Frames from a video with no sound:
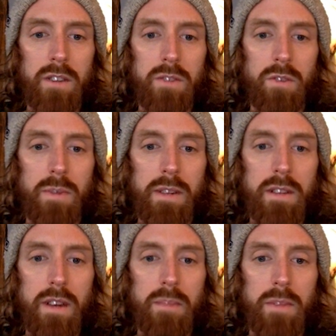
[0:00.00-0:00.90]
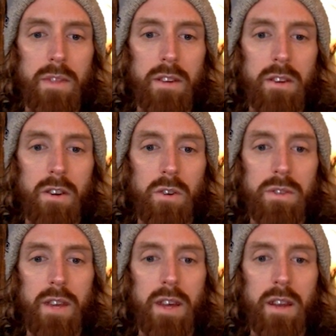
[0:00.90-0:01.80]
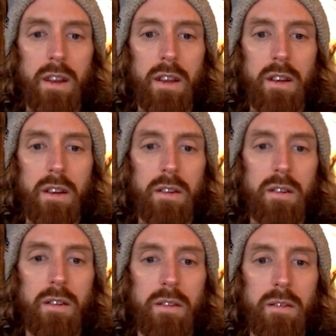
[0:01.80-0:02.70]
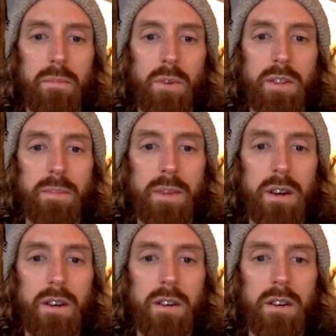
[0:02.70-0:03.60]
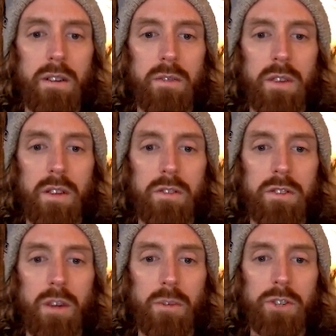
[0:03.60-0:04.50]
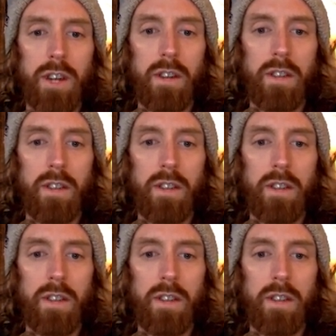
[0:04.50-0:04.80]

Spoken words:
to our baseline, but then go 10 points beyond. You can double check